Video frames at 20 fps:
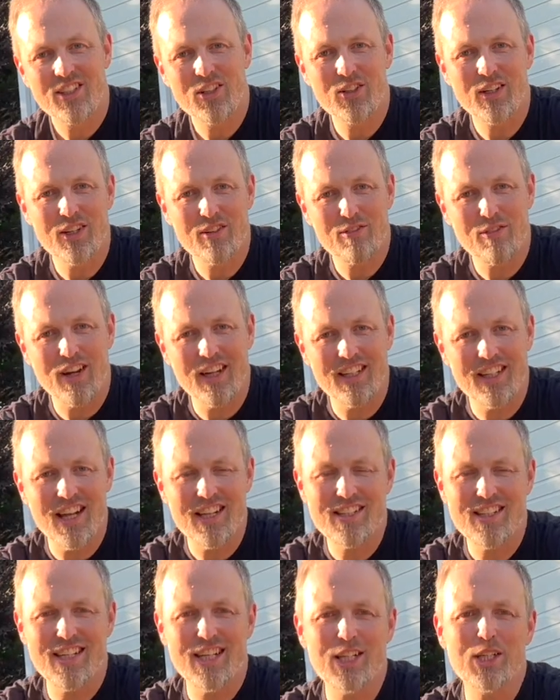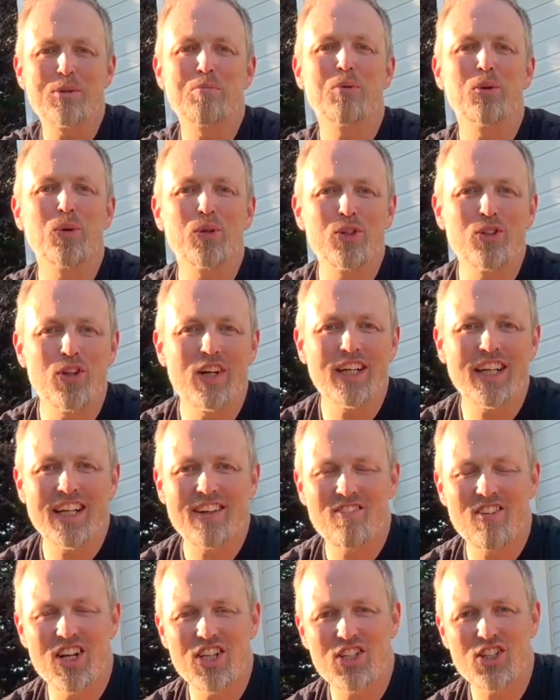You can find us at Explore Trek
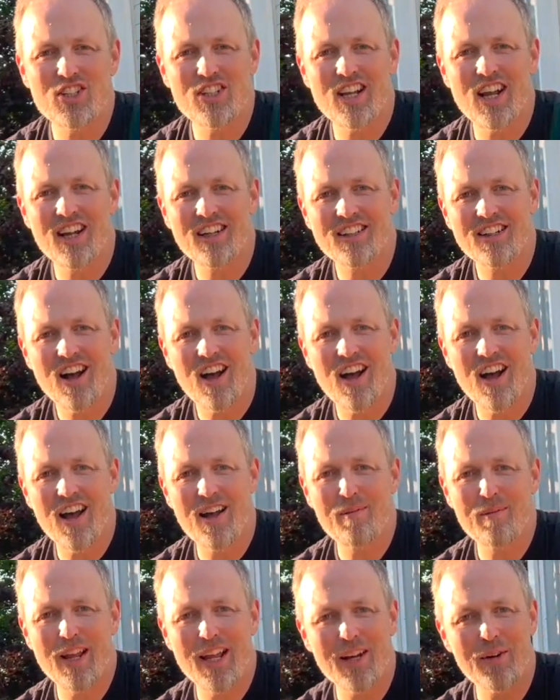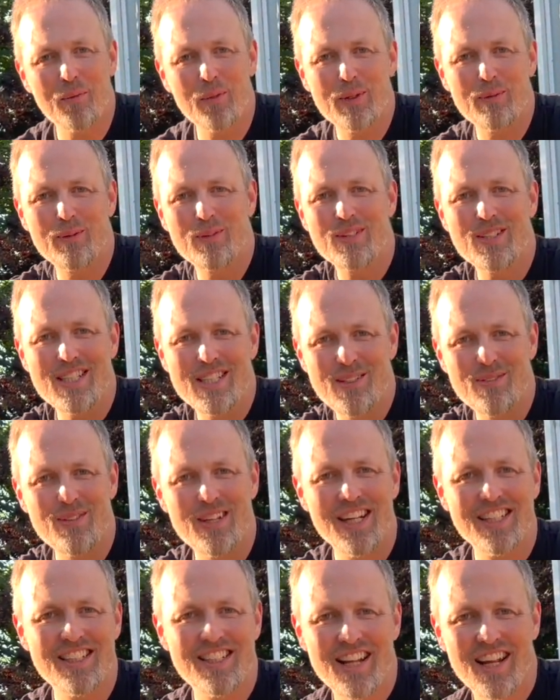Adventure dot com, and we will see you
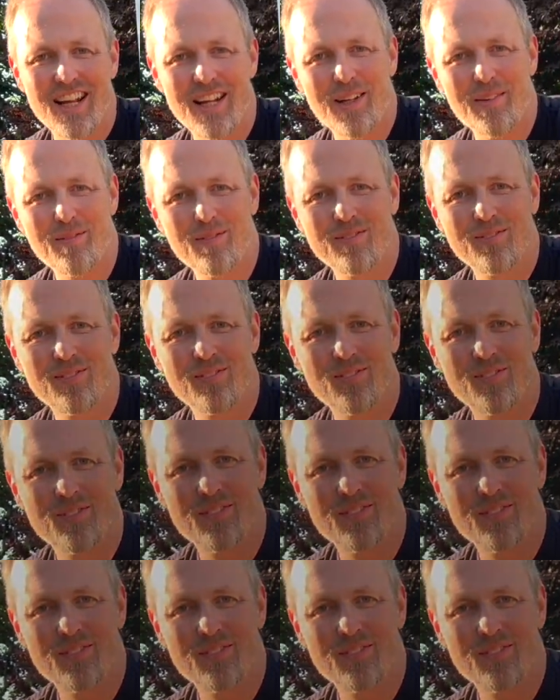next time.